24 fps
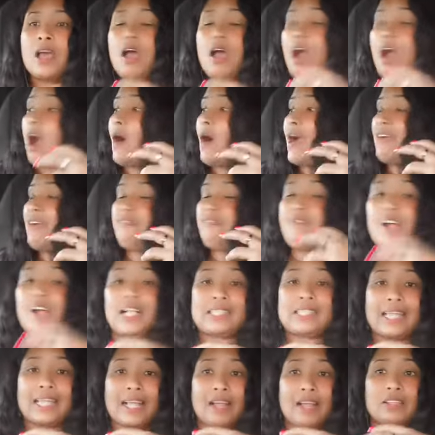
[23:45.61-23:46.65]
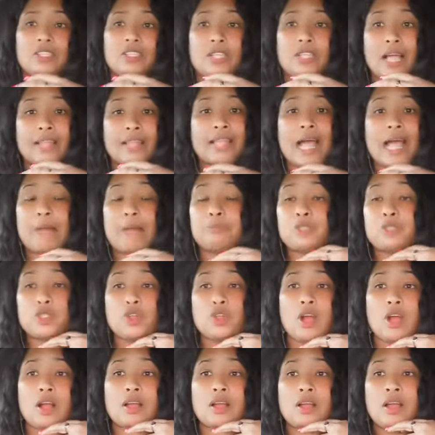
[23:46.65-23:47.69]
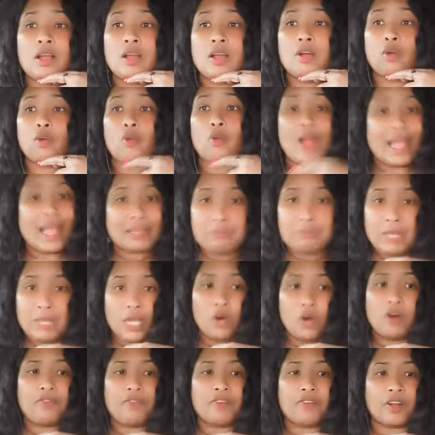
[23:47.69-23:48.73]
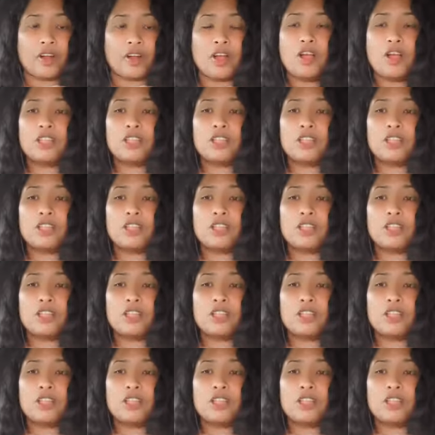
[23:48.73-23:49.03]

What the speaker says: how I felt like a damn truck ran me over.